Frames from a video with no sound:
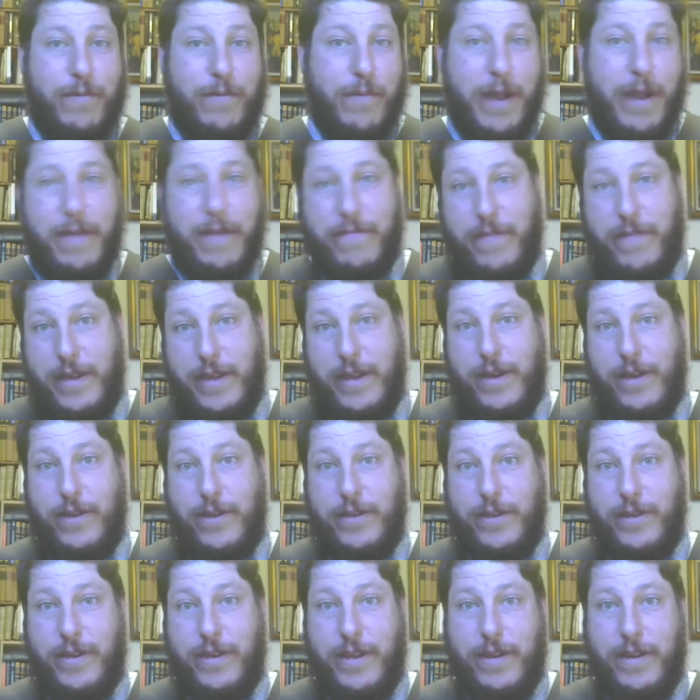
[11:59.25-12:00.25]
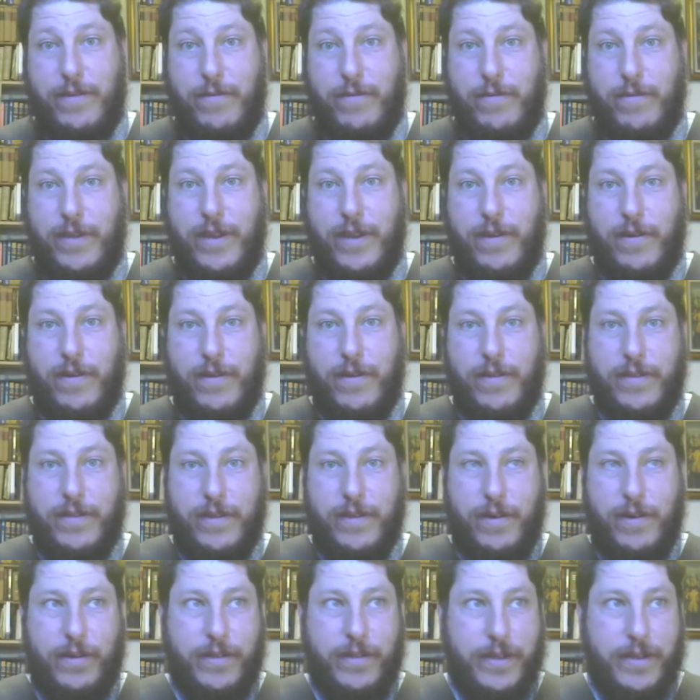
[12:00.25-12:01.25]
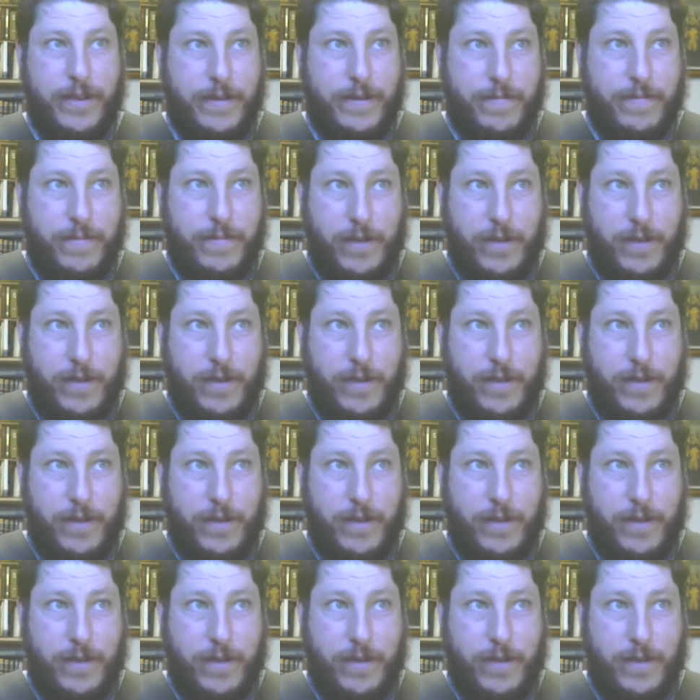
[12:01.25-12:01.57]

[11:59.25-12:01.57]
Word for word: and Raphael, and, and you know all the all the the